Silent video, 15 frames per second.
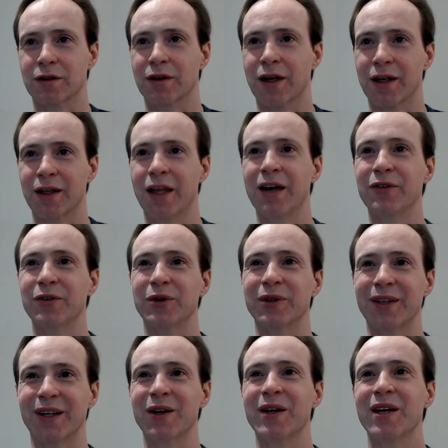It's kind of
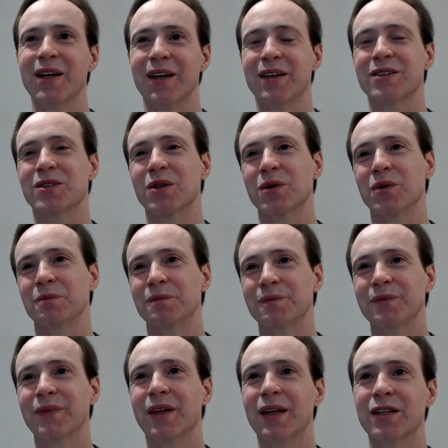level, So
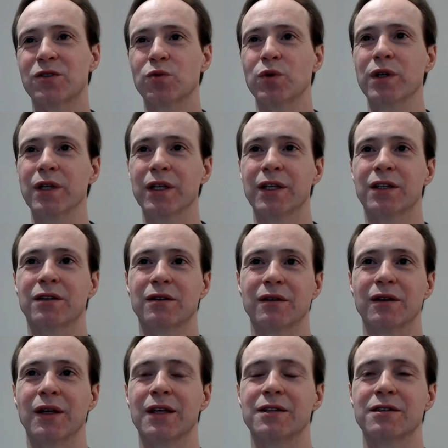
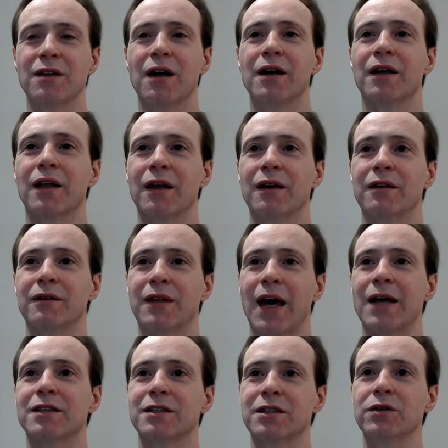it's not
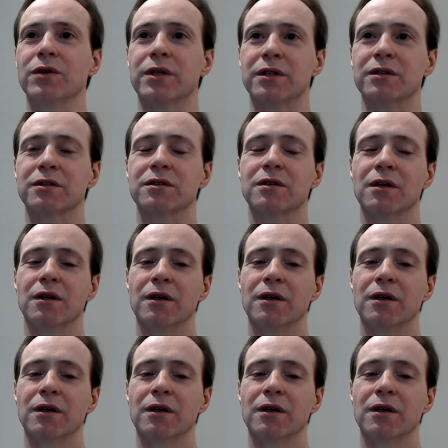that serious.